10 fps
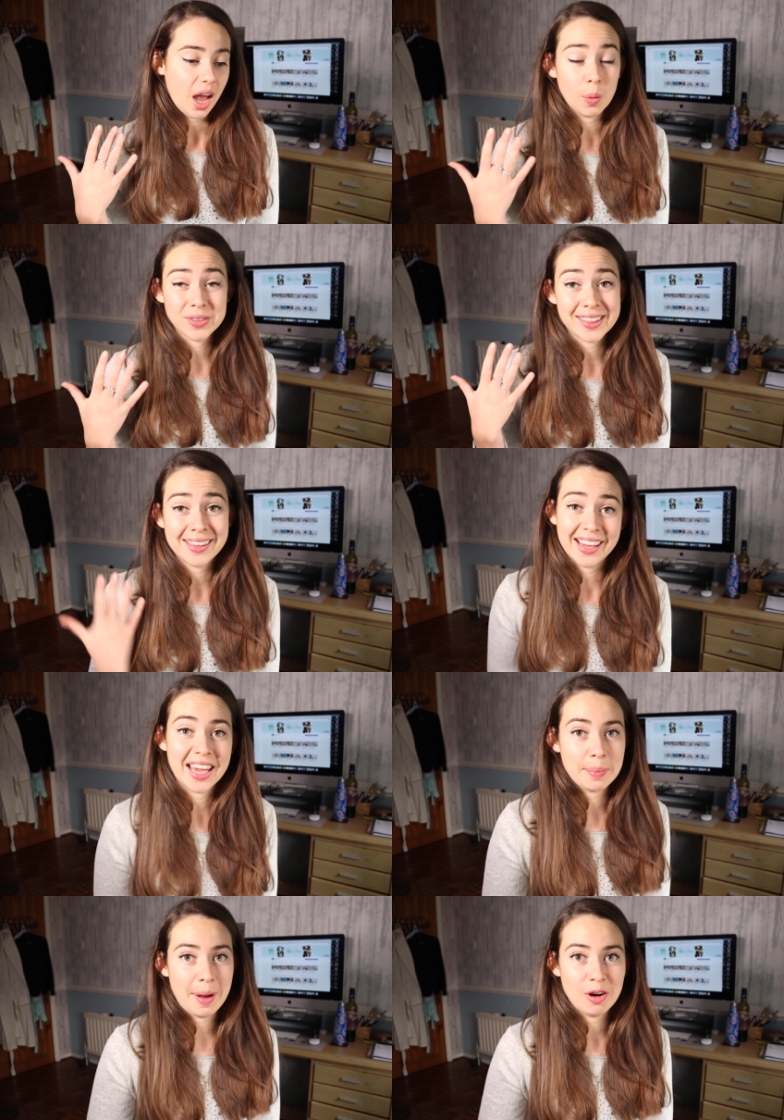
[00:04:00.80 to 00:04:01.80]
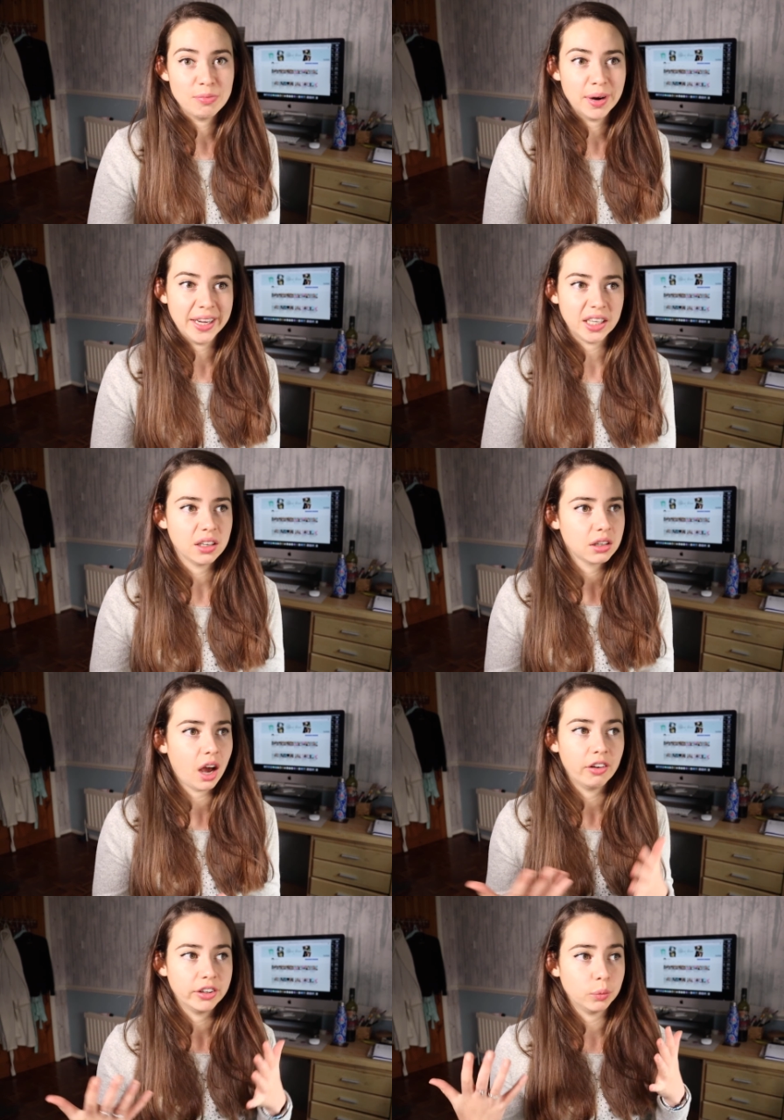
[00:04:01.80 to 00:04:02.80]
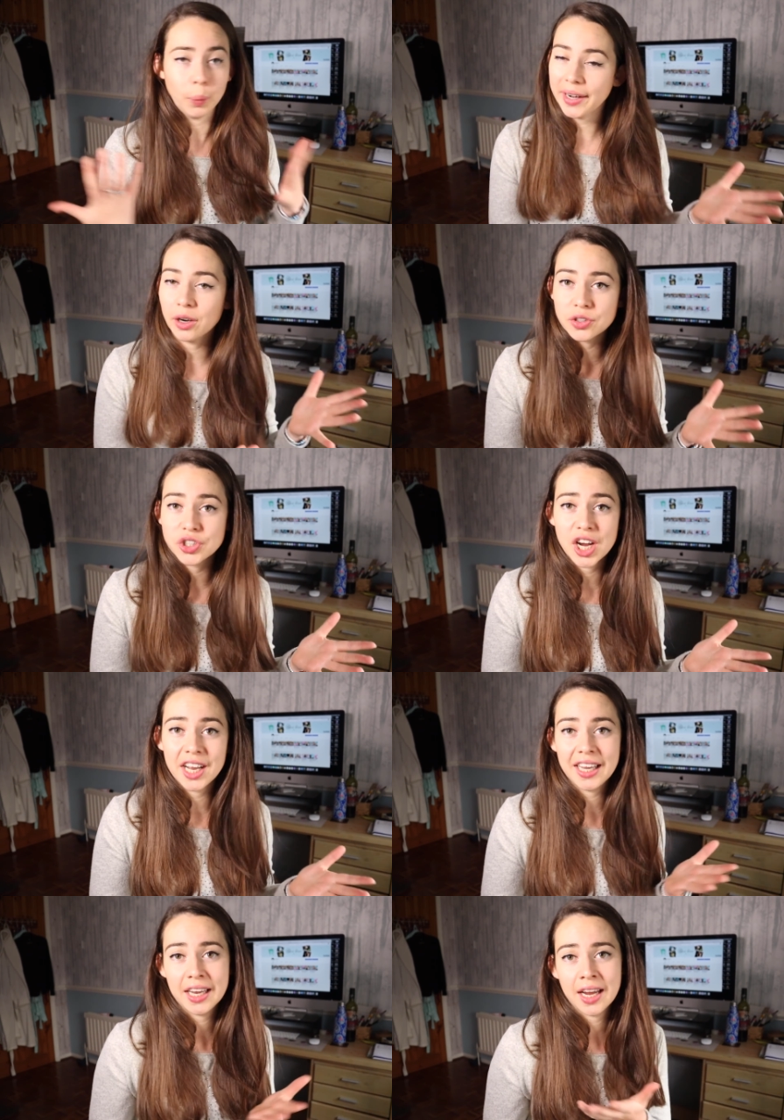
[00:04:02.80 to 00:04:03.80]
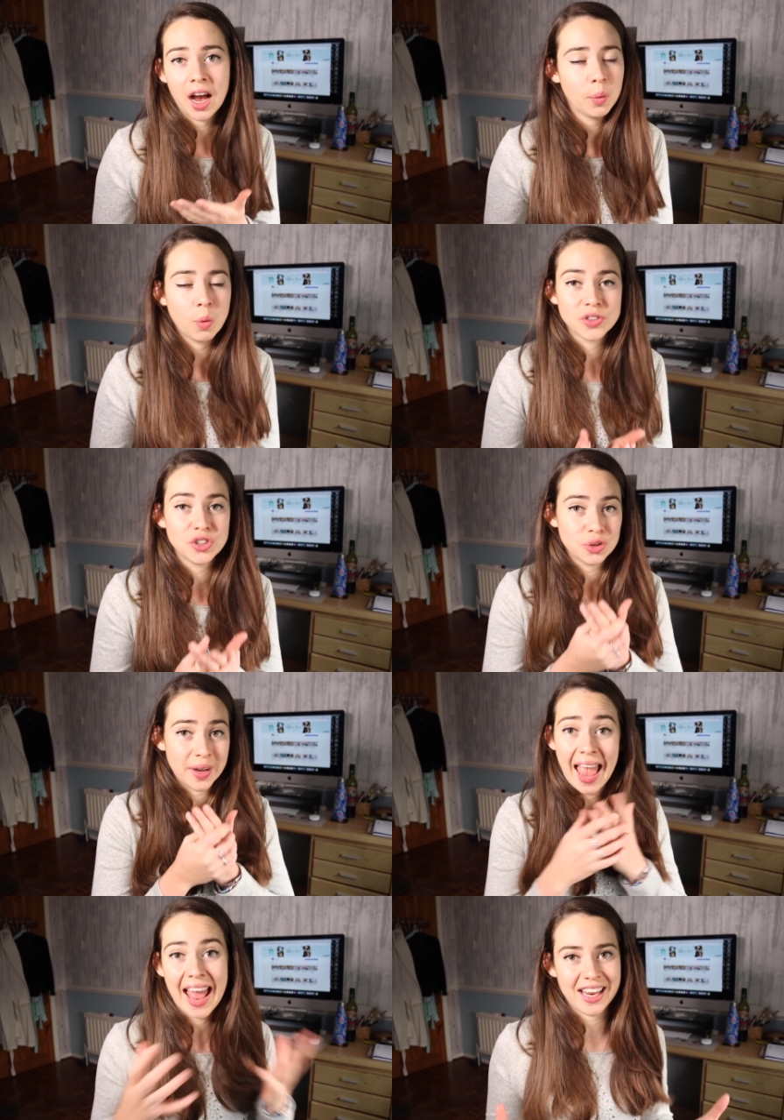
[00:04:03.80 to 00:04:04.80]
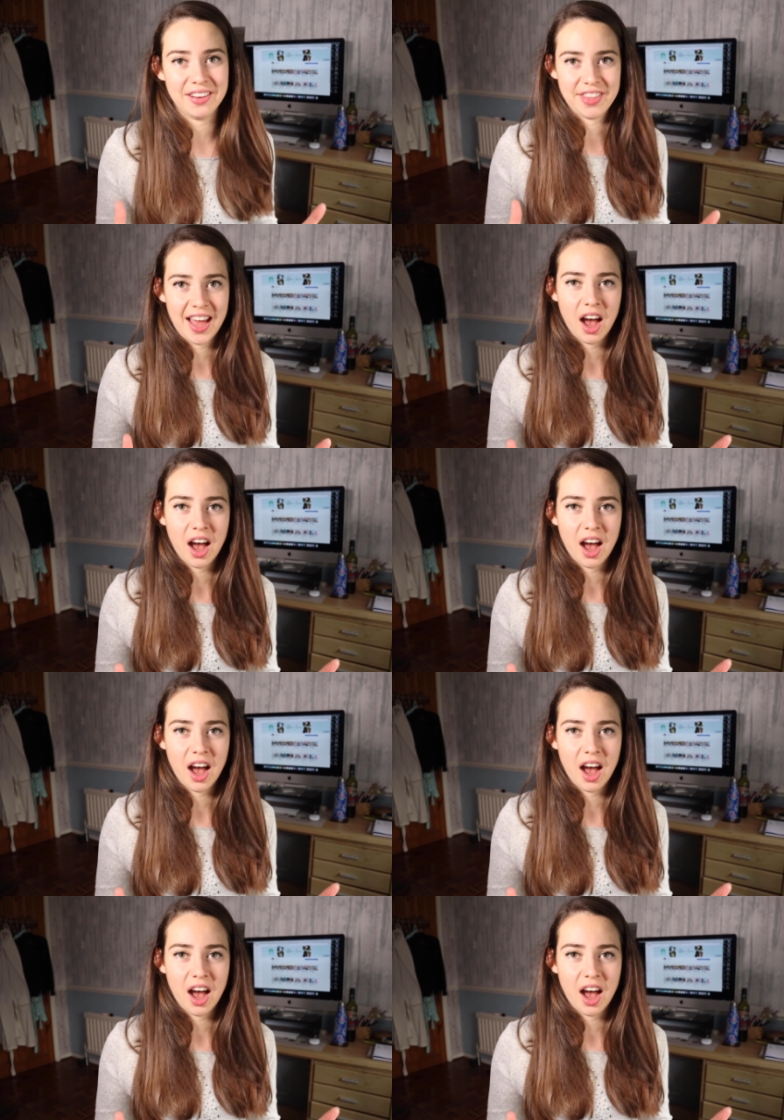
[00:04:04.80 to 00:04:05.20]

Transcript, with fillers: I wasn't thinking about my current weight loss journey, I wasn't doing any of that.